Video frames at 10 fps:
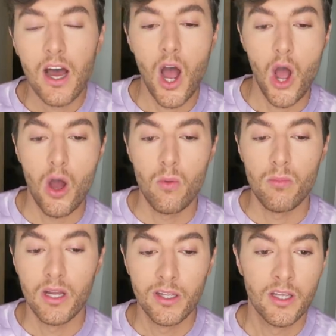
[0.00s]

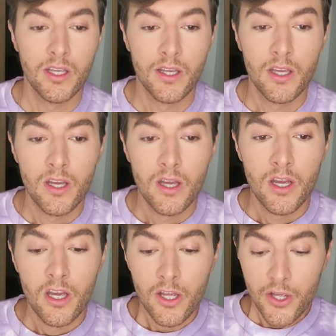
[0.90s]

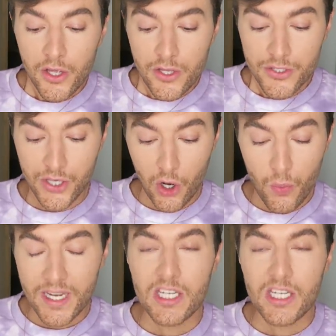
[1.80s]
So we